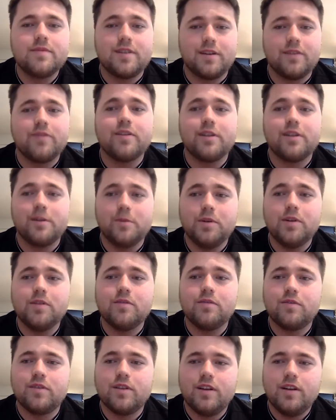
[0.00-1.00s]
Definitely would
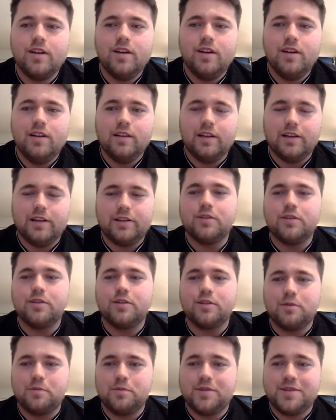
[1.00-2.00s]
have. Like
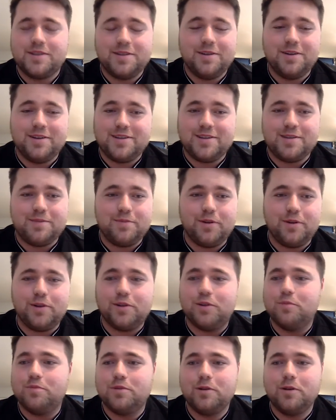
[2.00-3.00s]
you seriously, bro,
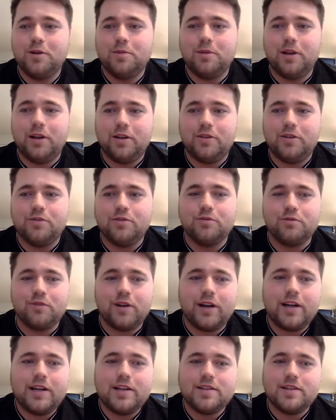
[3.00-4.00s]
you blew up like
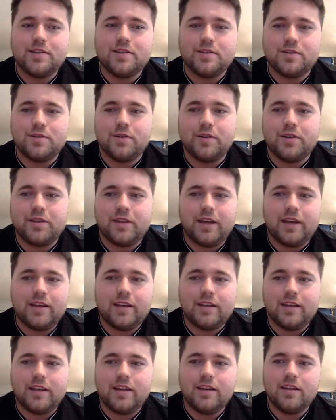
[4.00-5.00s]
crazy during that
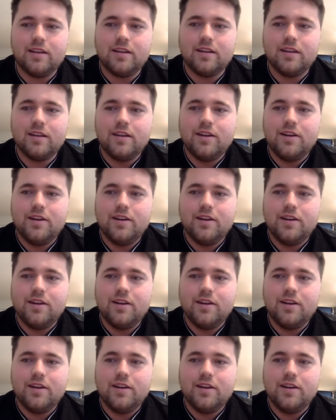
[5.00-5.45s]
year,